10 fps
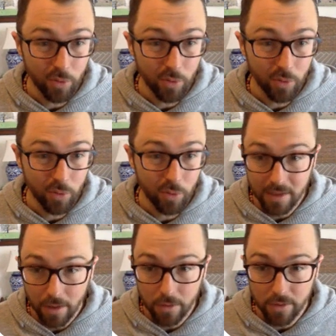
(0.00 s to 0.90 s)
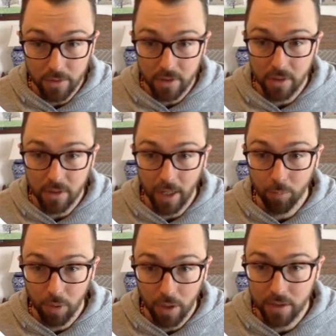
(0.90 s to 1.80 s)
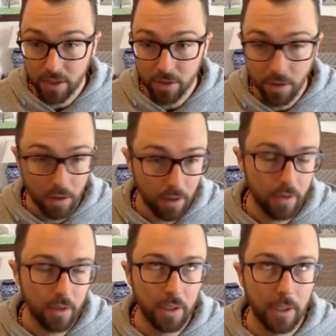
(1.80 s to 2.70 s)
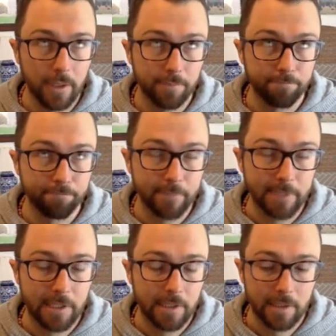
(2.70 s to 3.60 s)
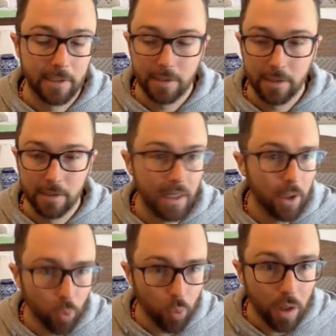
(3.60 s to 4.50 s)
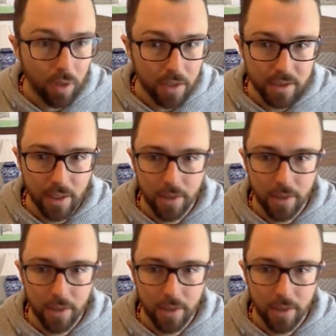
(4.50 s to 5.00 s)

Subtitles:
to blood cells and blood tissue, or the red blood